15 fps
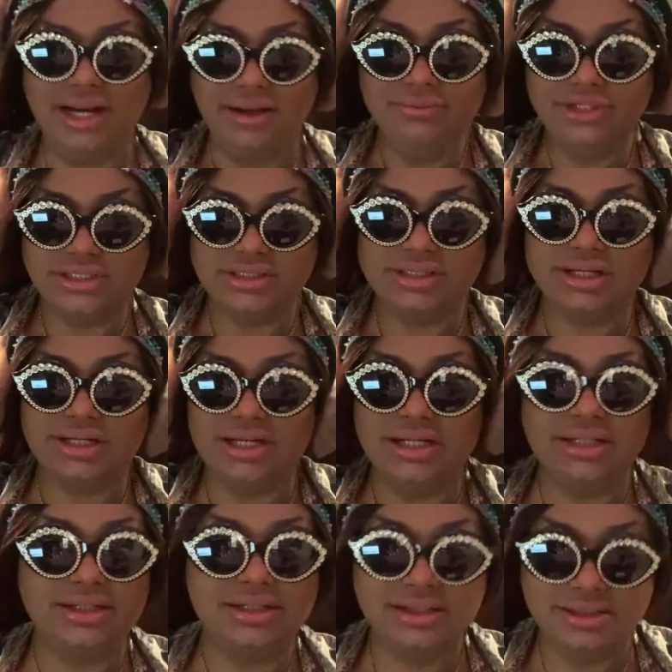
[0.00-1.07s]
I'm just going
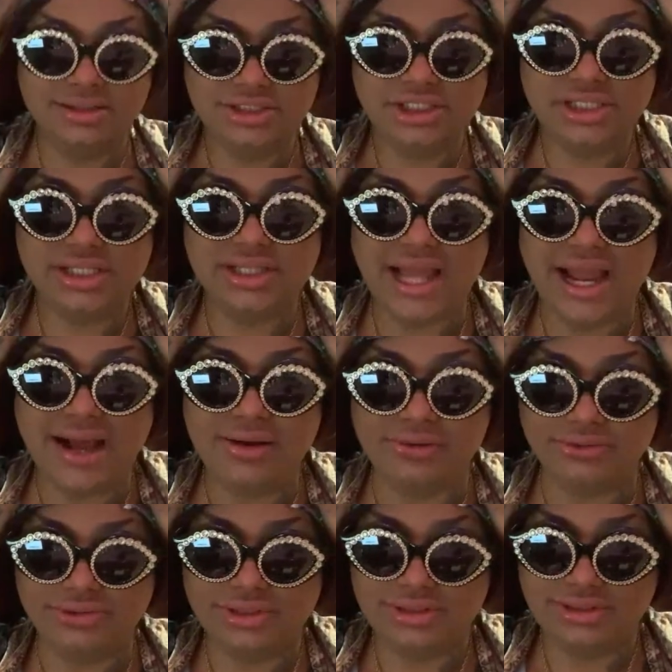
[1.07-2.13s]
to chill
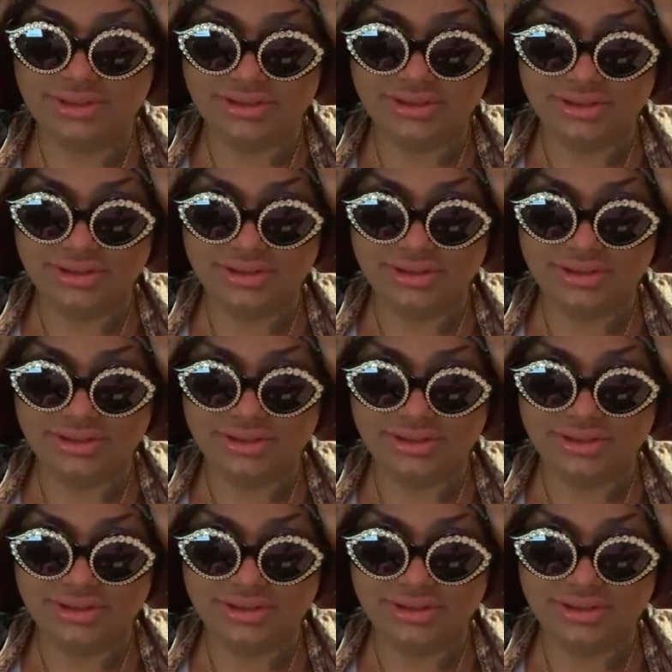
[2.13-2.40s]
out.